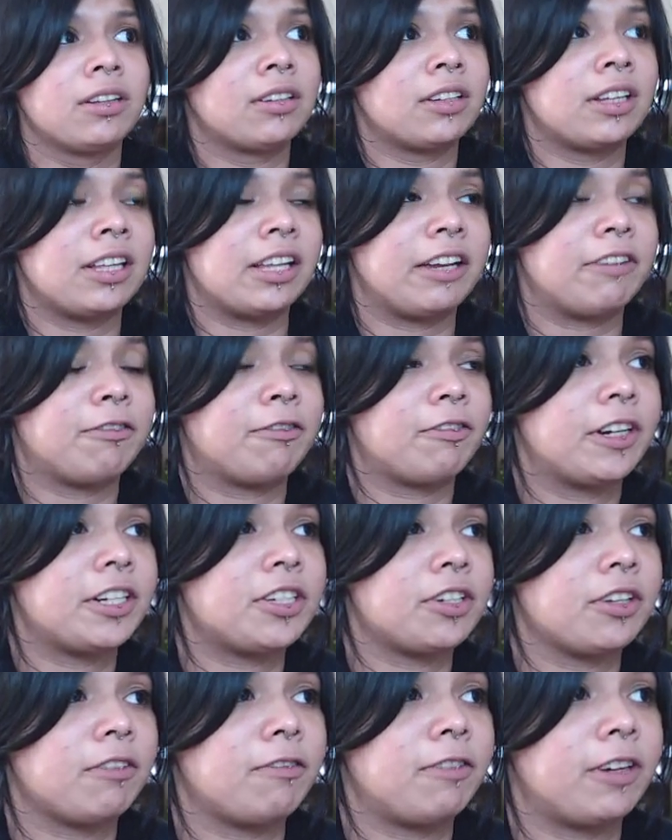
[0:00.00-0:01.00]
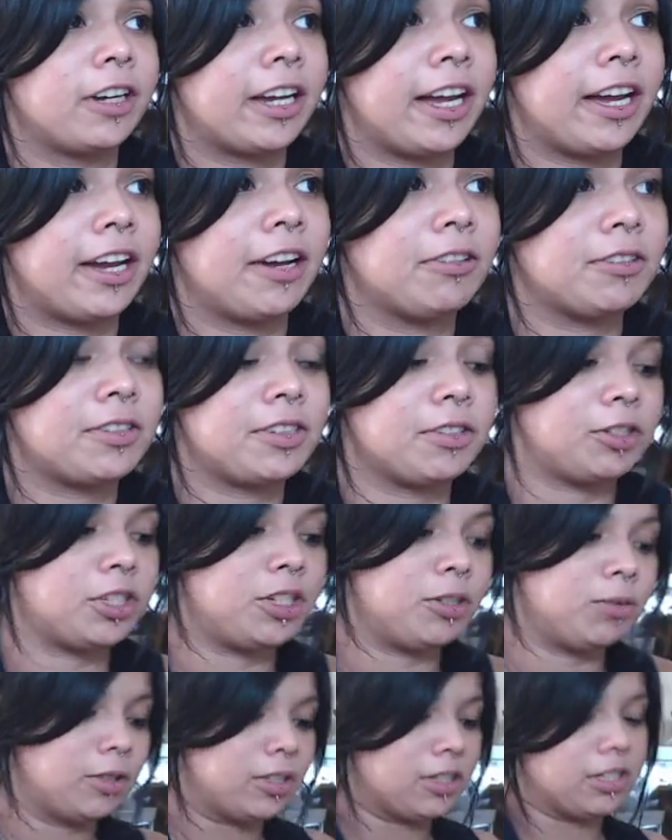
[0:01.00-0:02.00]
It like freaked her the fuck out, so she
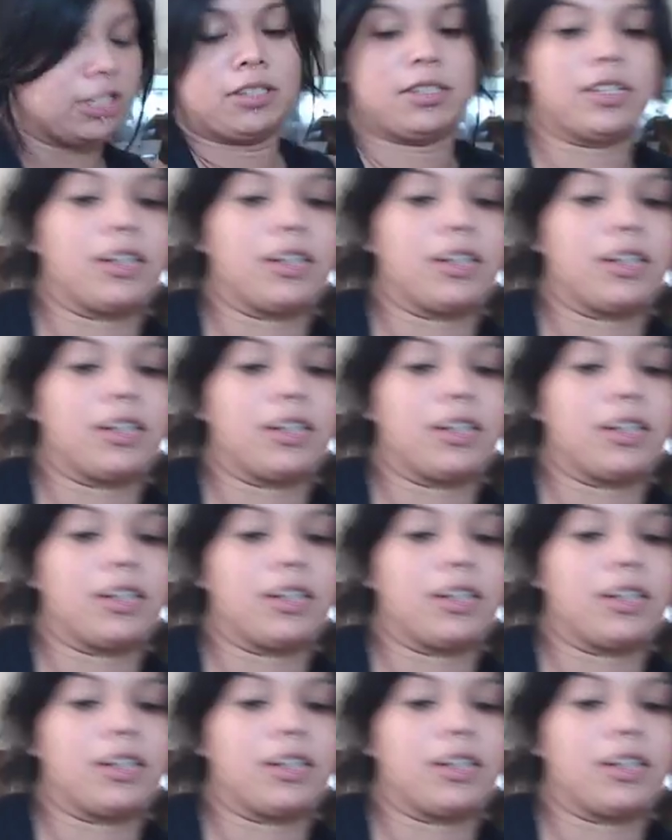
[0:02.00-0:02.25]
was just